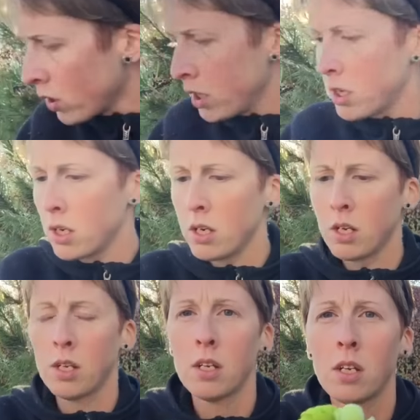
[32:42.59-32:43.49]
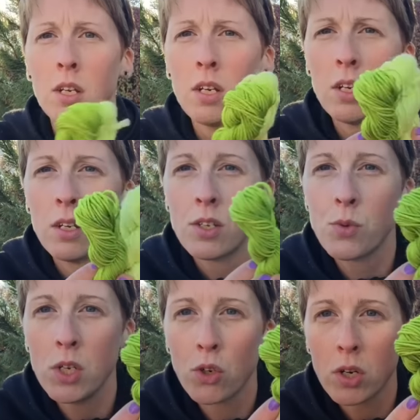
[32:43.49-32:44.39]
right here.
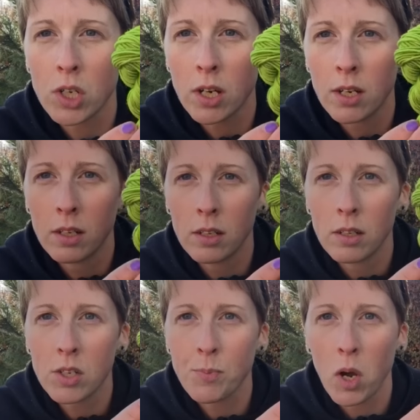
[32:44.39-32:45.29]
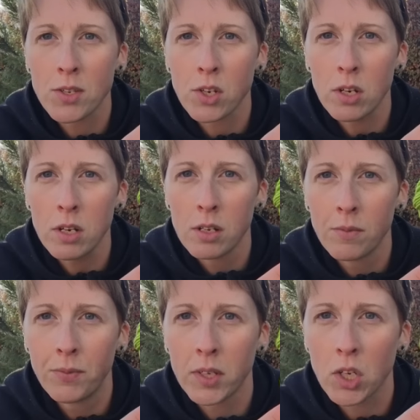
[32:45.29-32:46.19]
Sweet Georgia sponsored
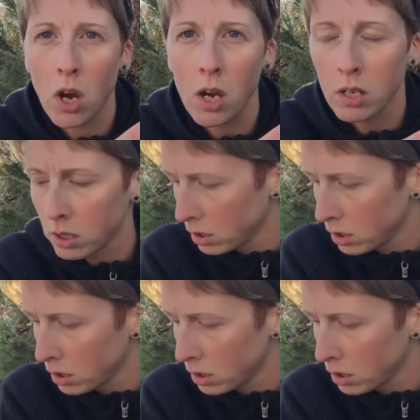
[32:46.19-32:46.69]
the talk,